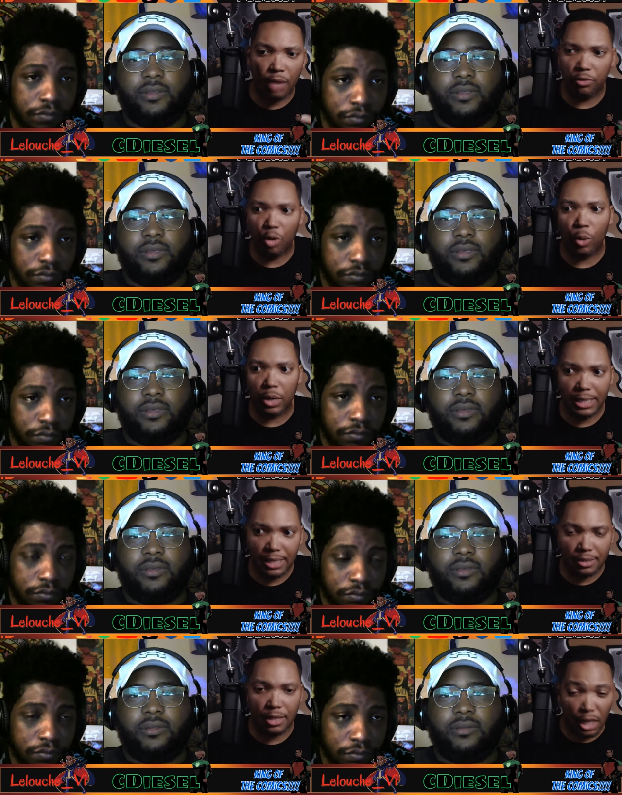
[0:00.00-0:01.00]
Speaker 1: of nowhere.
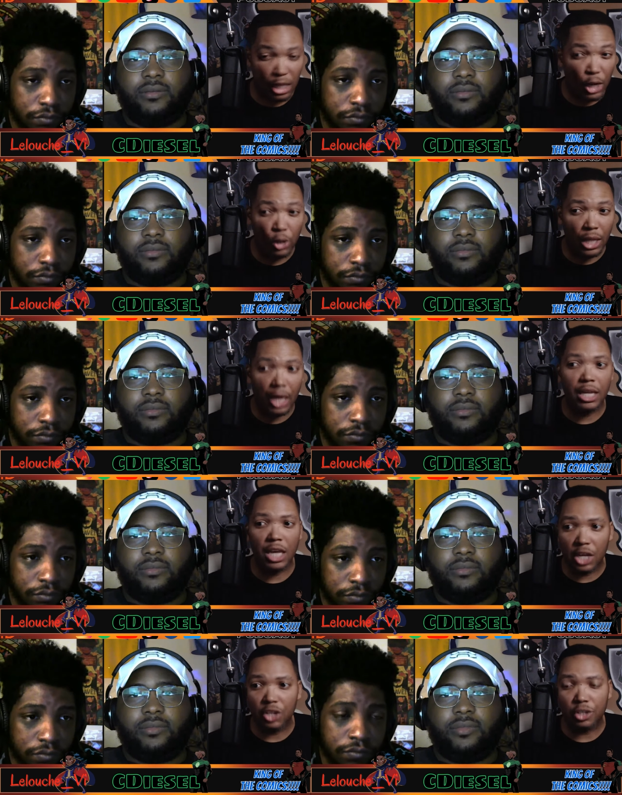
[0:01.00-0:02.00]
He's clearly
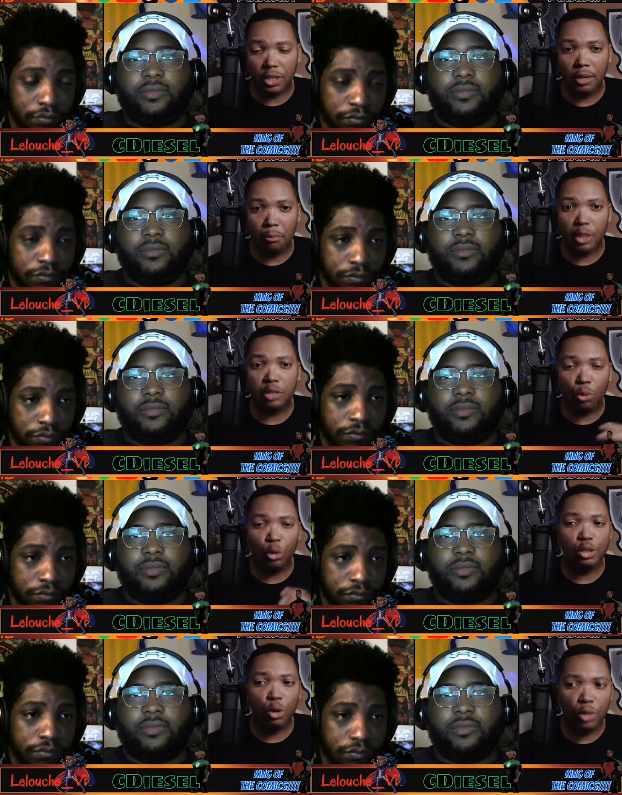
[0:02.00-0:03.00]
unhinged much
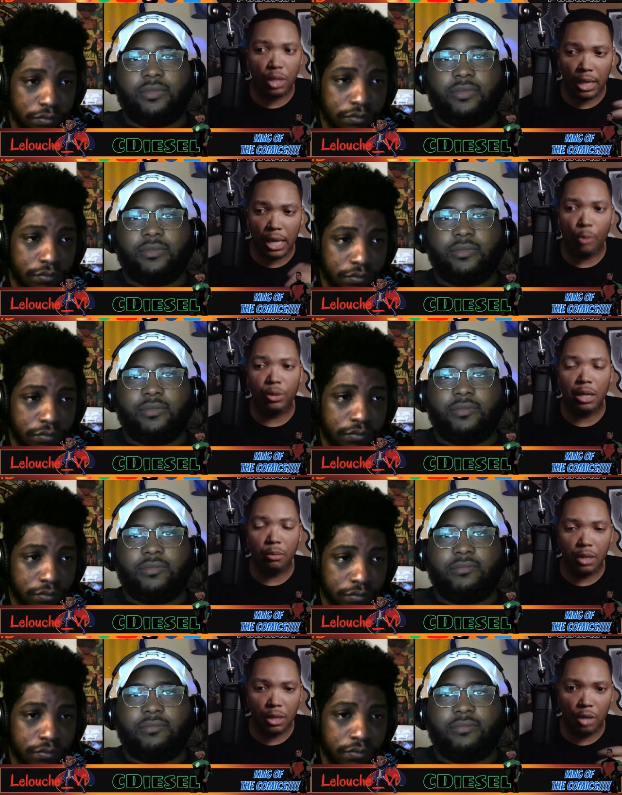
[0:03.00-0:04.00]
more so than like Edward
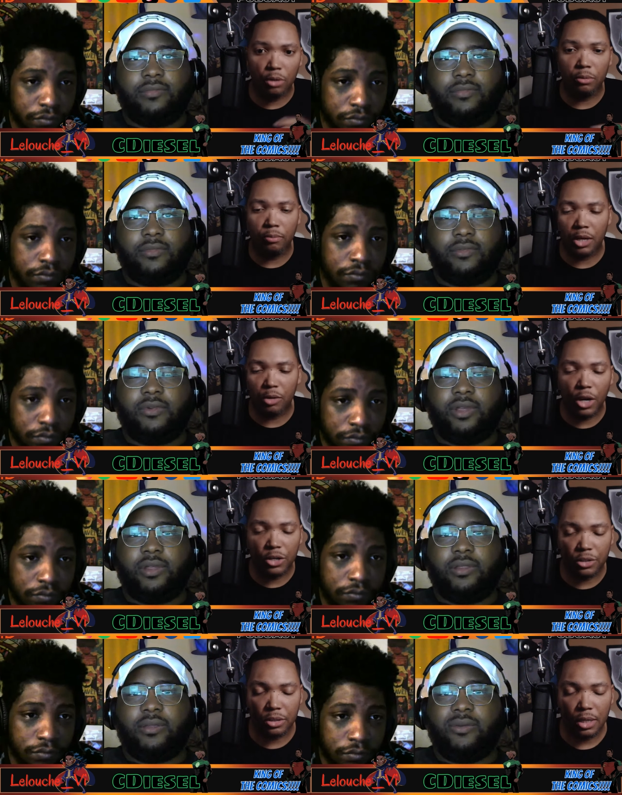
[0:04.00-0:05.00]
Nygma and other
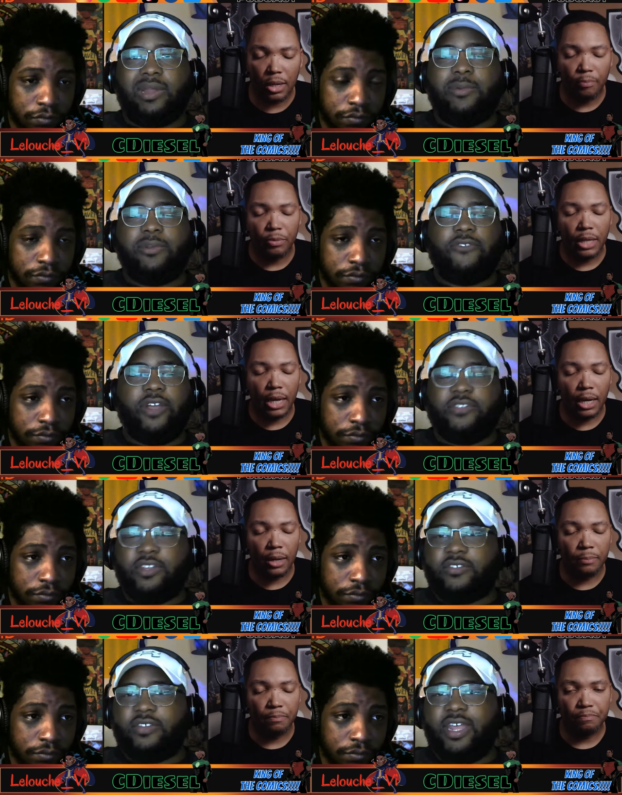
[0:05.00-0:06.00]
iterations. Let me rephrase uh,
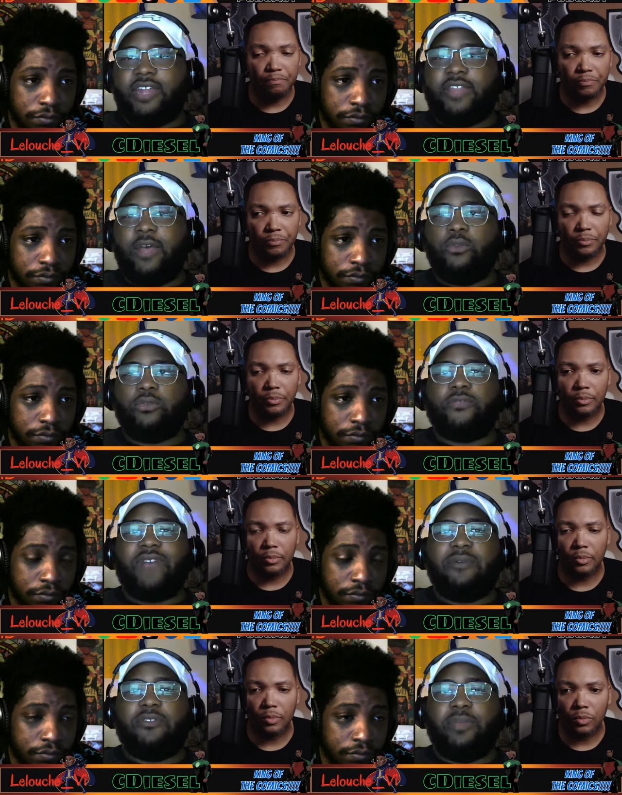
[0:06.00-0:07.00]
this.
Speaker 2: It, those were
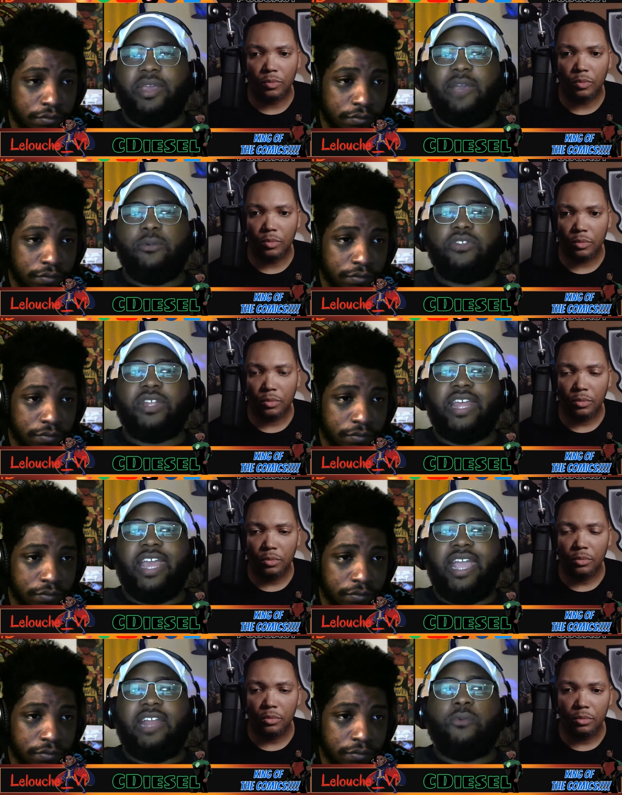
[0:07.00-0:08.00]
fine with me. It was at
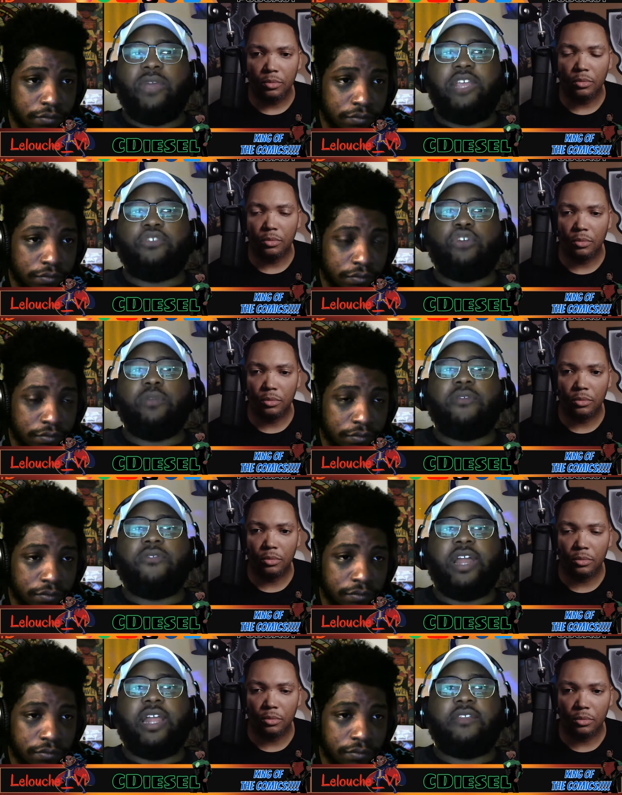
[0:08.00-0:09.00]
the end where he's screaming
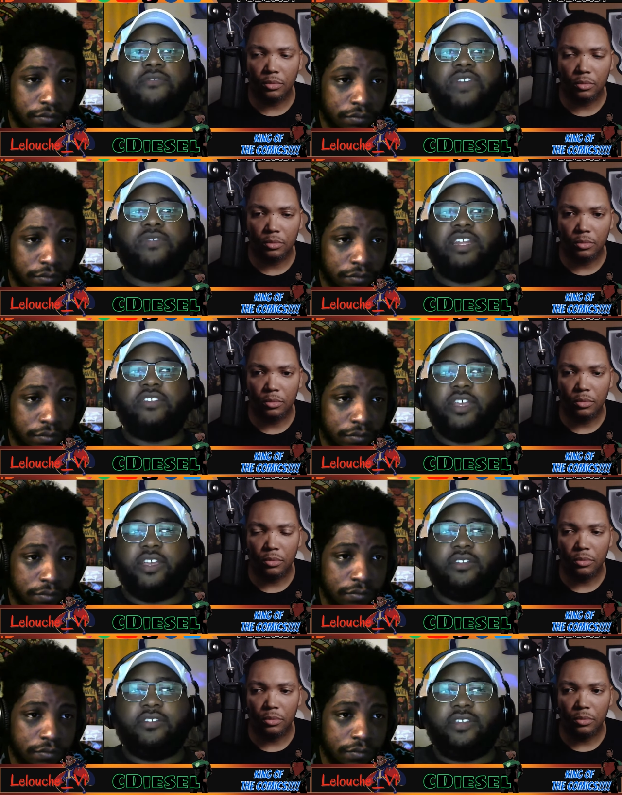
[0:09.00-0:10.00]
for like 15
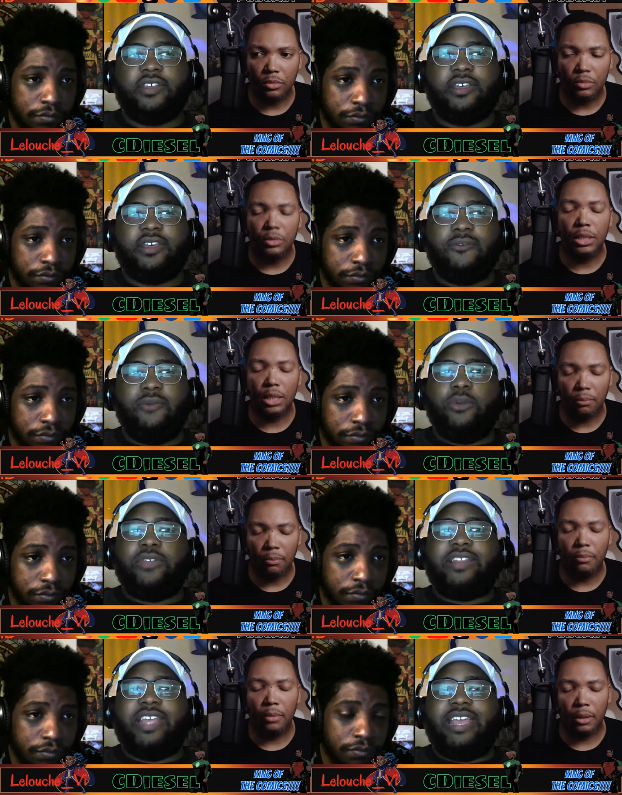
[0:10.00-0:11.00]
seconds. Yeah. Where it was
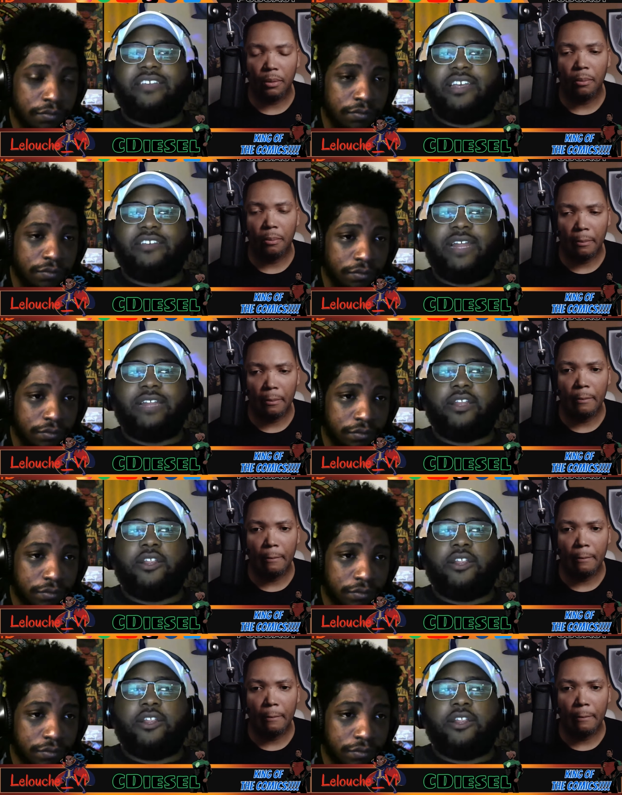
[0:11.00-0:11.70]
like the excess, like the